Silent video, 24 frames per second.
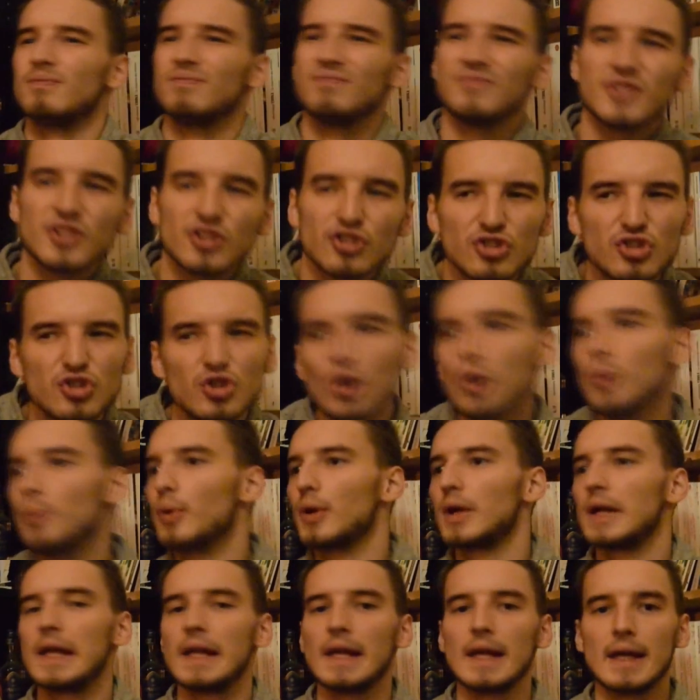super
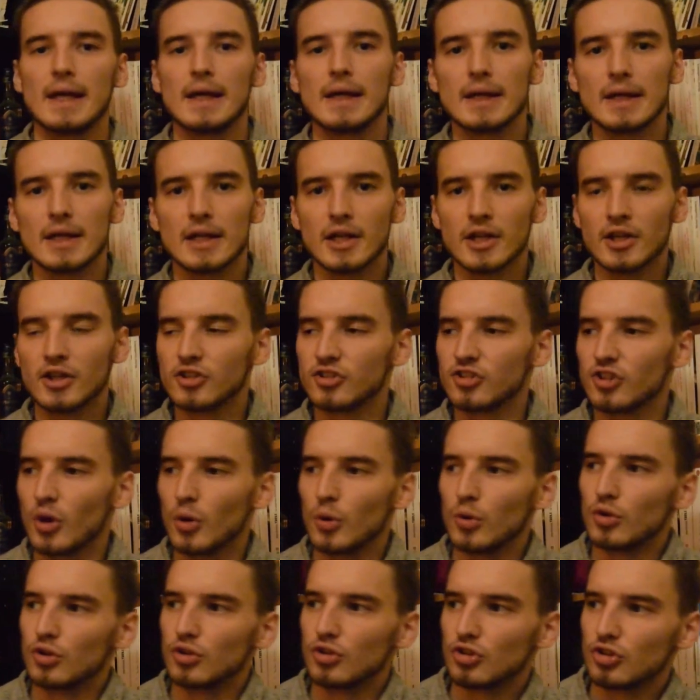clear.
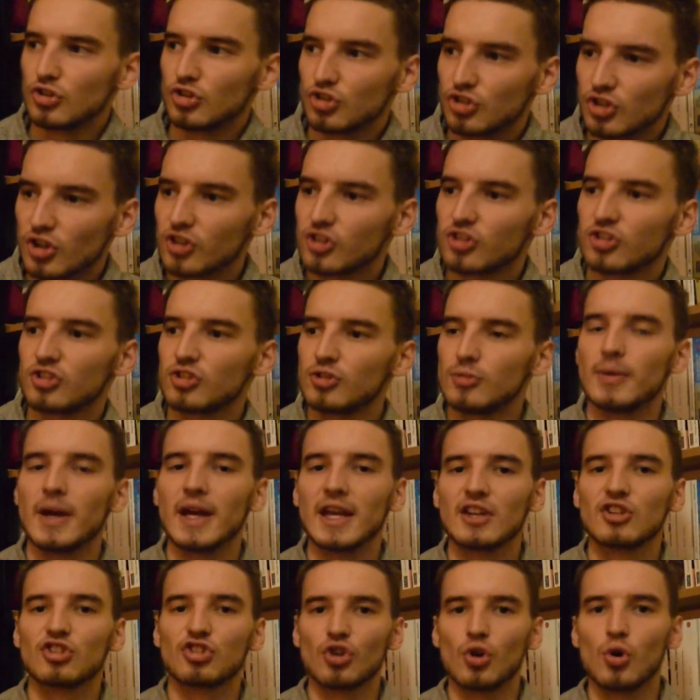So just to
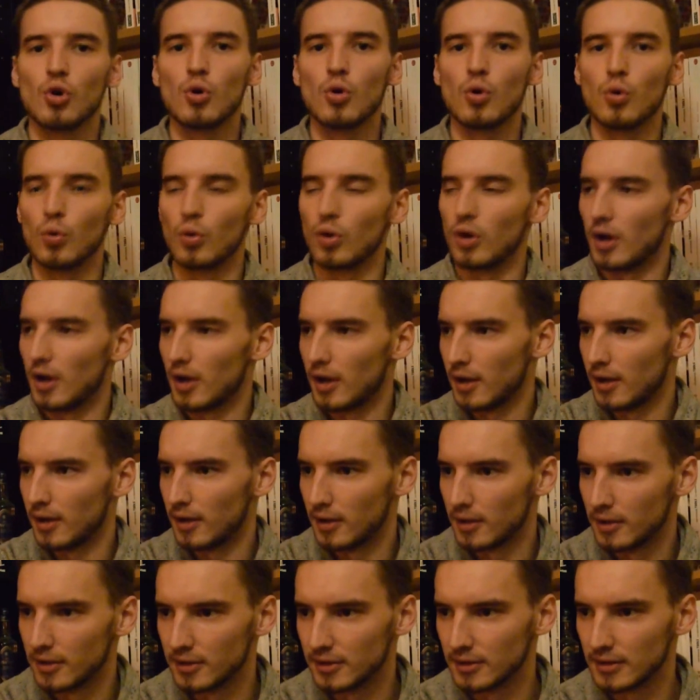make
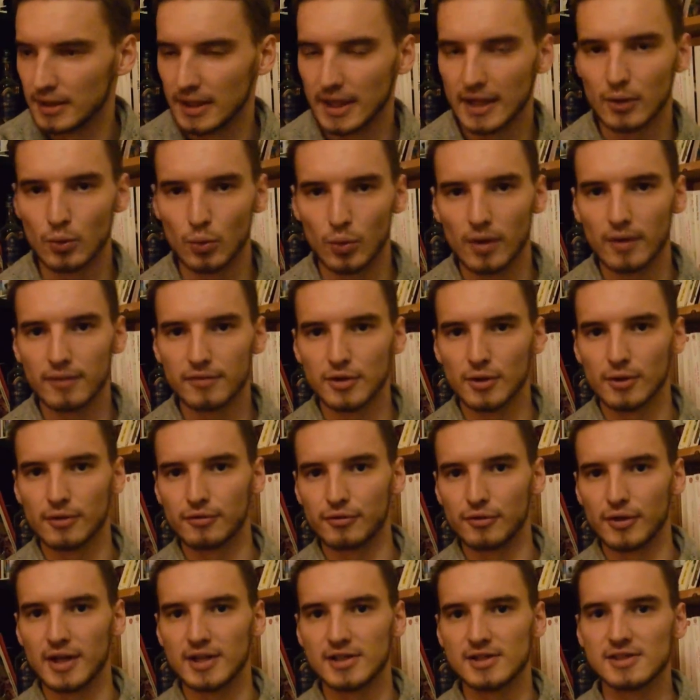sure, like one of your
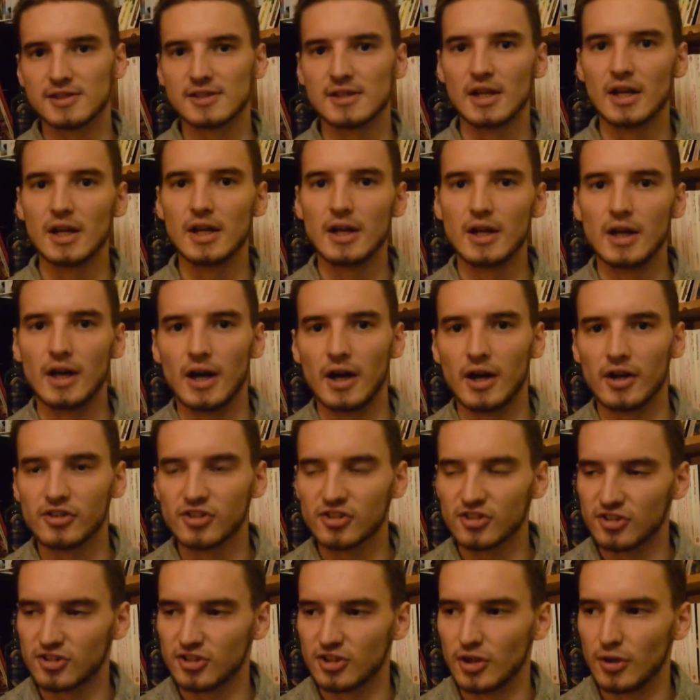friends
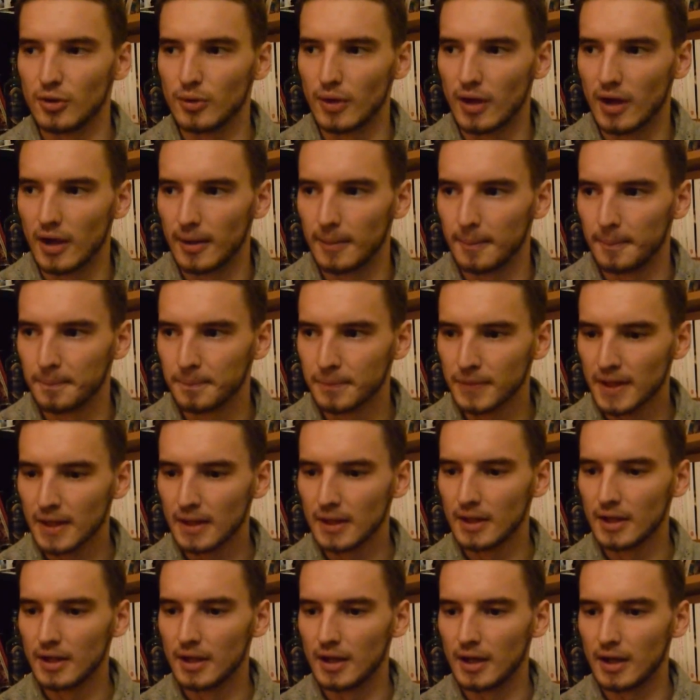asks you,
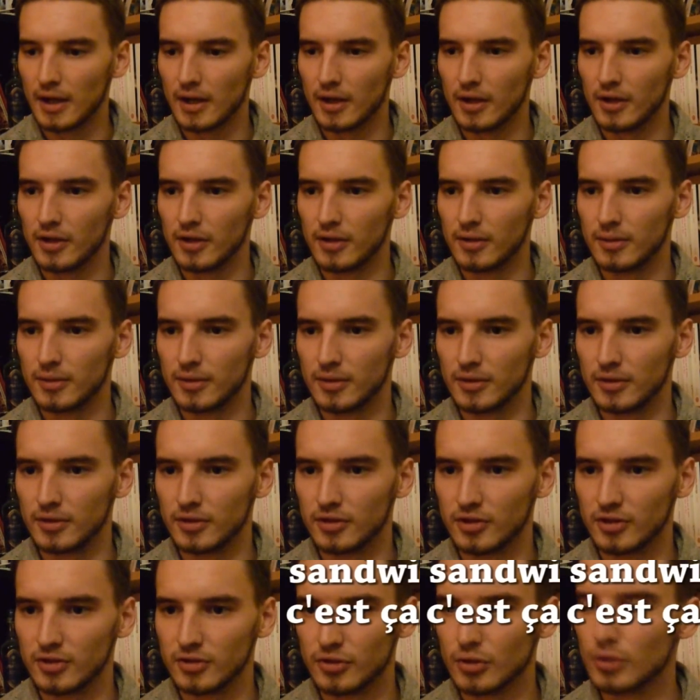
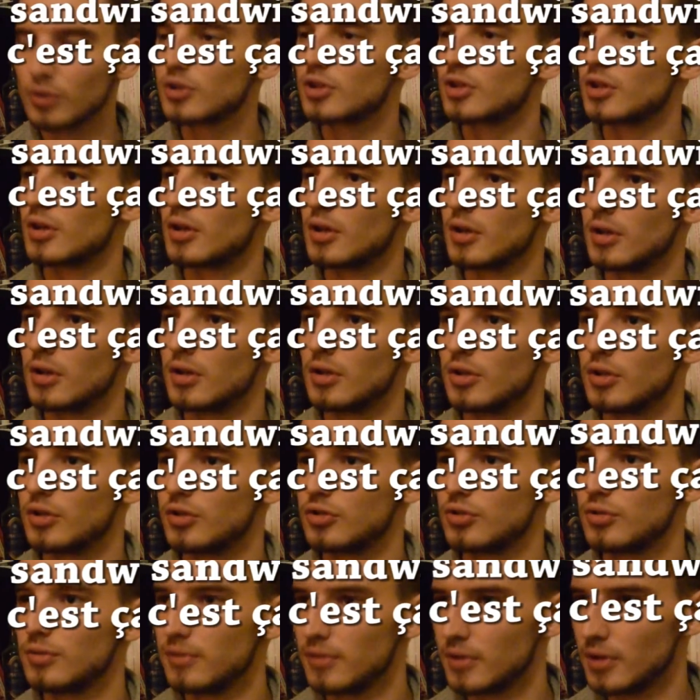donc
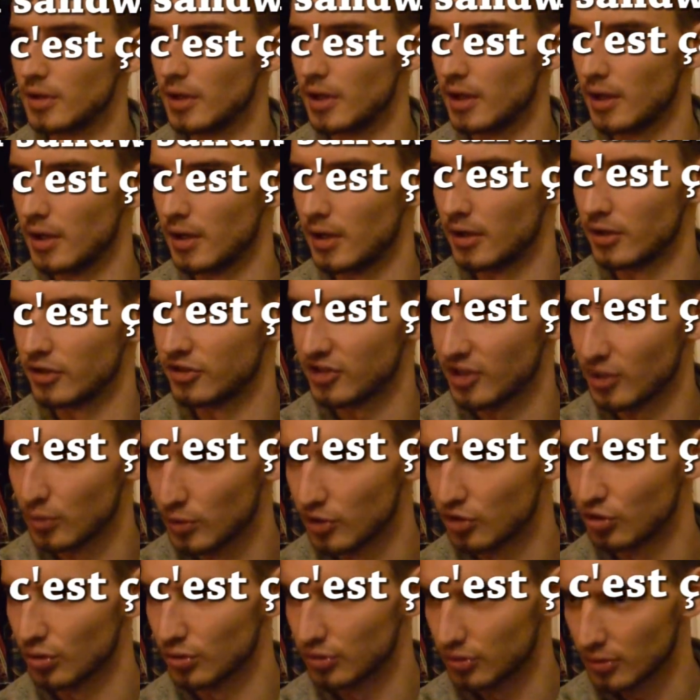tu veux un
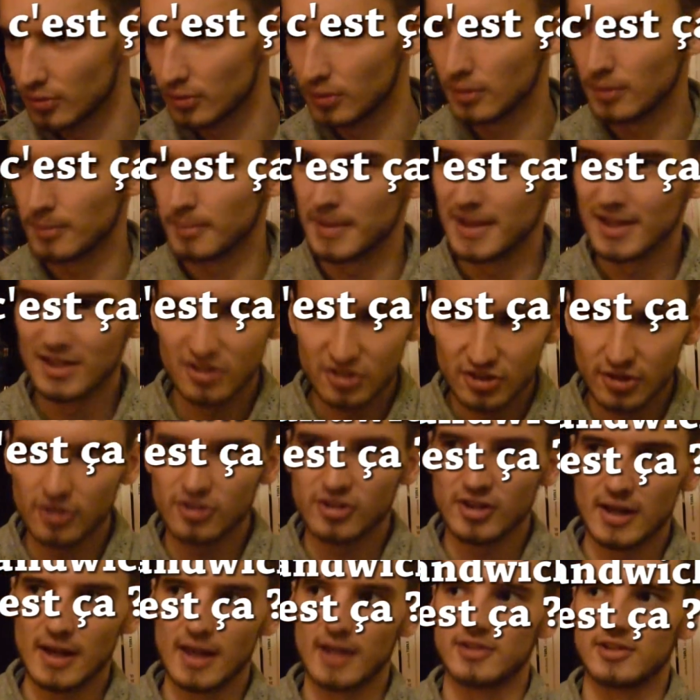sandwich au thon, mais sans
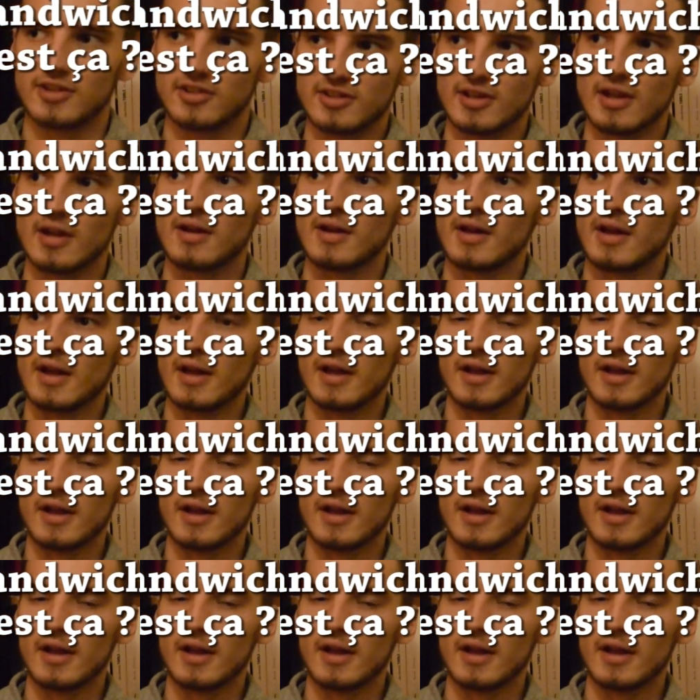salade, c'est ça?